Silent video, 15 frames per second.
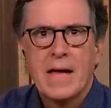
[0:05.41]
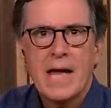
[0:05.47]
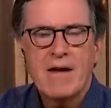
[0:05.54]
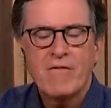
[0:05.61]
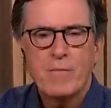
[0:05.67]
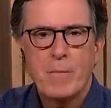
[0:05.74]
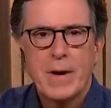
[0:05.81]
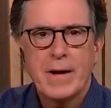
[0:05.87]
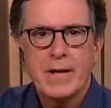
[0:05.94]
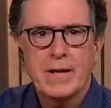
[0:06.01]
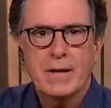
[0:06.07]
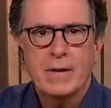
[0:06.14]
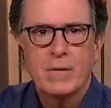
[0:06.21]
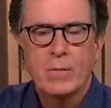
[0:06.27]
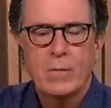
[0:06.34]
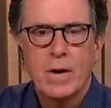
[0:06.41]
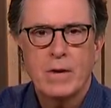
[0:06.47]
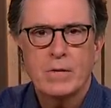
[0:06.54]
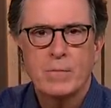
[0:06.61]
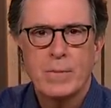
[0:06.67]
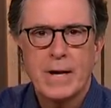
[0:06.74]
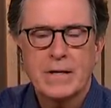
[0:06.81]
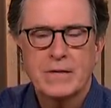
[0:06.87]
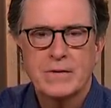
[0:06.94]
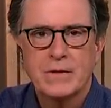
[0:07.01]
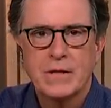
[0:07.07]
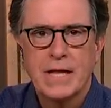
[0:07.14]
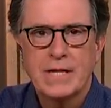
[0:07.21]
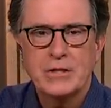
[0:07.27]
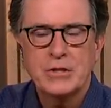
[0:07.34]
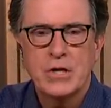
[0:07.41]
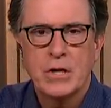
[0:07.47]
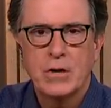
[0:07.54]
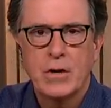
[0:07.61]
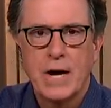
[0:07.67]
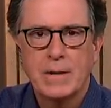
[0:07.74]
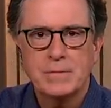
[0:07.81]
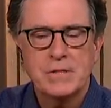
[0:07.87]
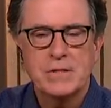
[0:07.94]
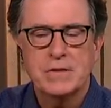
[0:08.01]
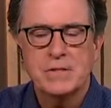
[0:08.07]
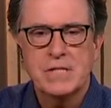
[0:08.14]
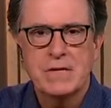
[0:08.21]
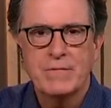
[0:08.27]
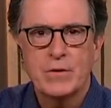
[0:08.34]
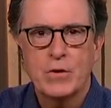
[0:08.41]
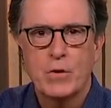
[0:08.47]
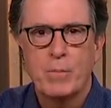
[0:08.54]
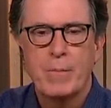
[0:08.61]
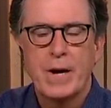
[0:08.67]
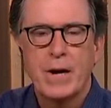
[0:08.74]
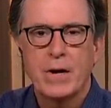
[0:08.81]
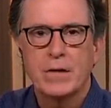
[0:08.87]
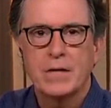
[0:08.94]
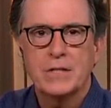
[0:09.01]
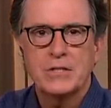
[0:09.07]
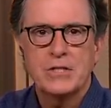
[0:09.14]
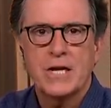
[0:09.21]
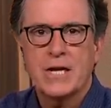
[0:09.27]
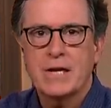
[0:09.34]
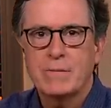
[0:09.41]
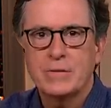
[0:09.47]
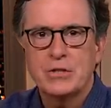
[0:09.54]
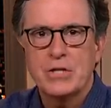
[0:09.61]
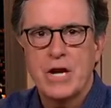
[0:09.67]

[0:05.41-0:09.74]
Hey everybody, welcome back to The Late Show. I'm still Stephen Colbert. Let's check in with